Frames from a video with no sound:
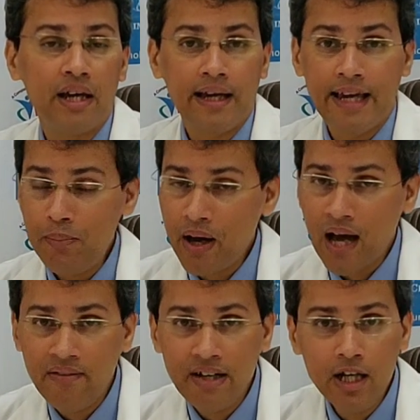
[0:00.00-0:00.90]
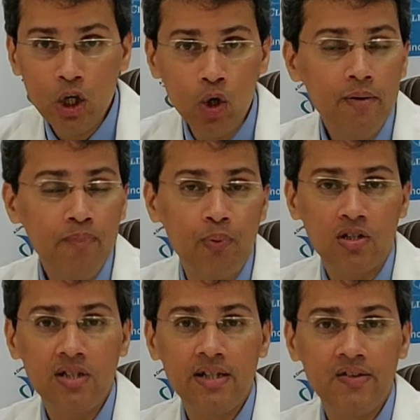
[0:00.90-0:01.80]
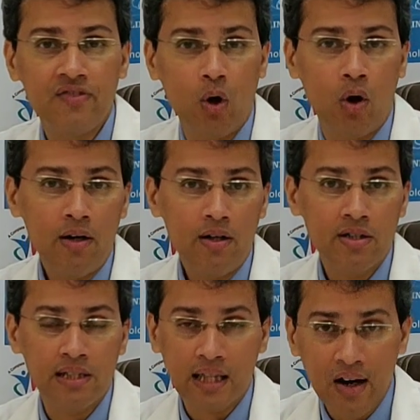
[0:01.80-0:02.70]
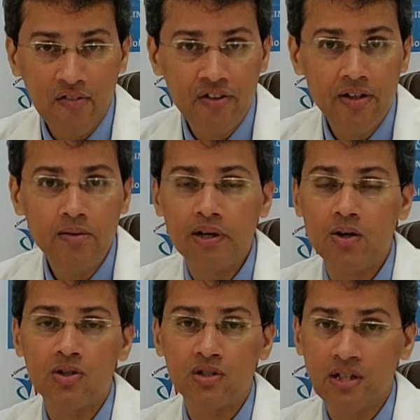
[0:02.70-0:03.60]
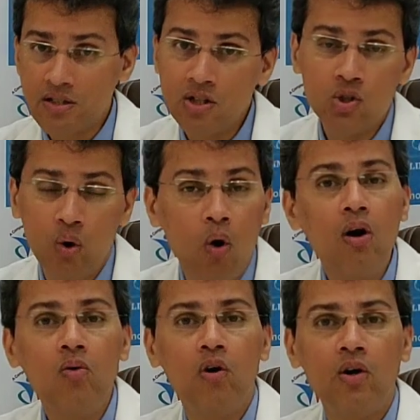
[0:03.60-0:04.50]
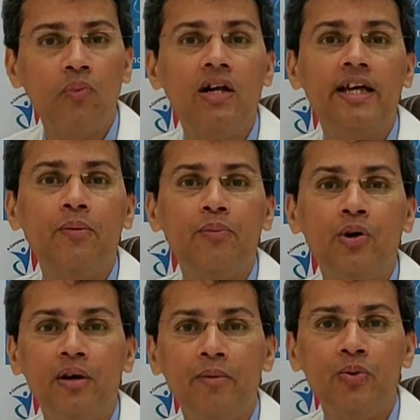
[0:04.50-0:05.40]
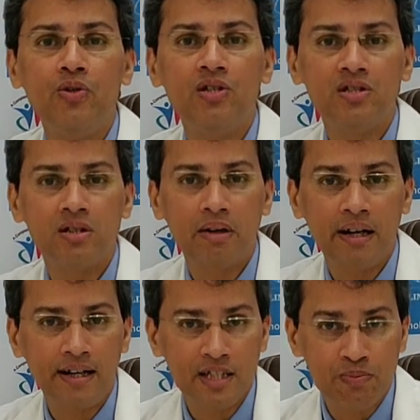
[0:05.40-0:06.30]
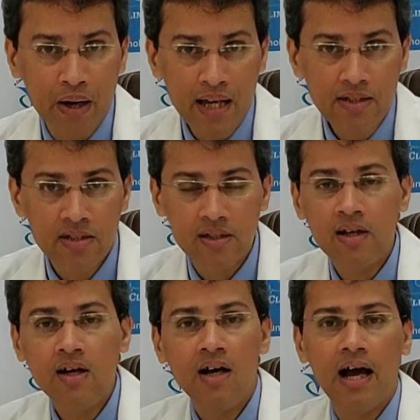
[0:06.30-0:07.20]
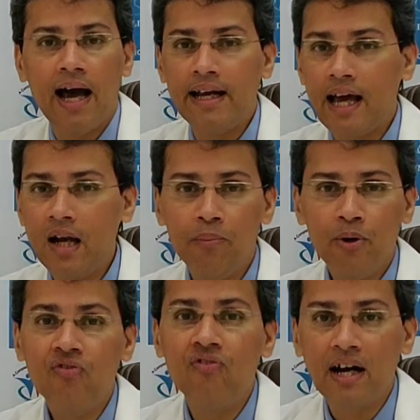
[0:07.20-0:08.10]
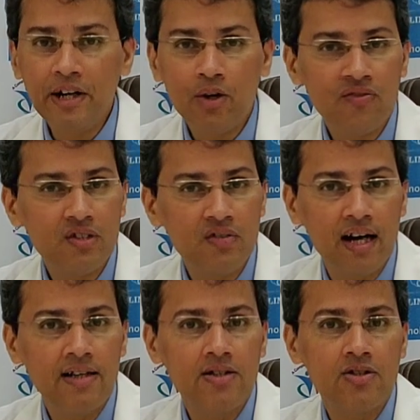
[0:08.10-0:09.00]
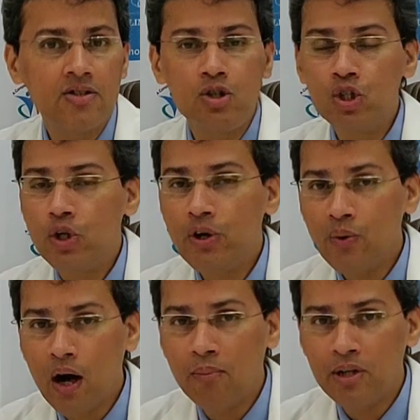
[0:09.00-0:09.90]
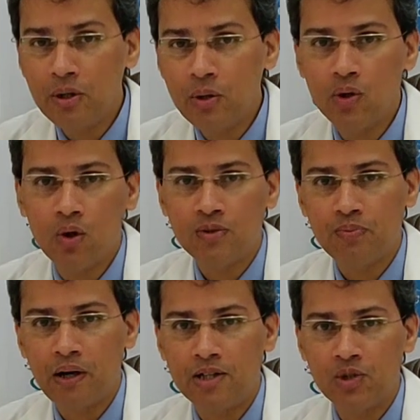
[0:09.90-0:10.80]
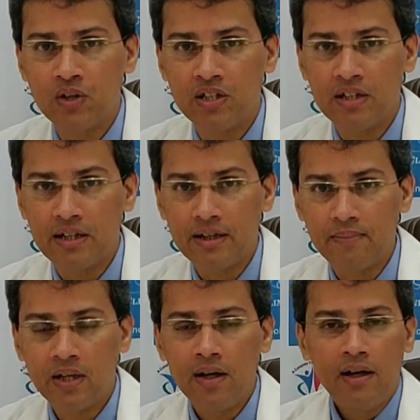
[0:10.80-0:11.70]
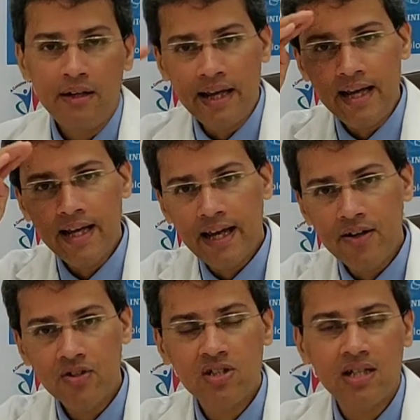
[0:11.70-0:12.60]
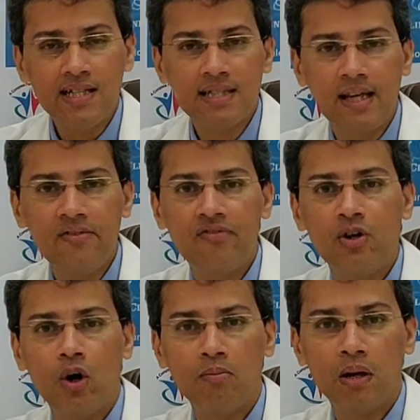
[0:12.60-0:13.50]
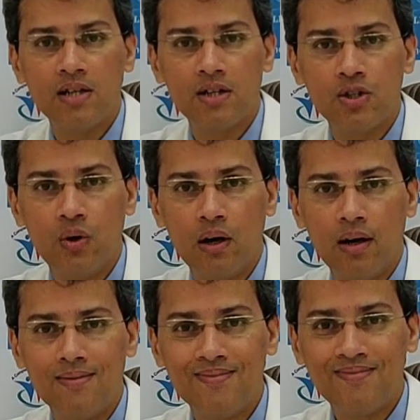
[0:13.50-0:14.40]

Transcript: keep having good positive thoughts, laughter, because this is all what will keep your immune system at its best and help you fight off the virus should you happen to cross paths with it. Take care, stay safe, God bless us all.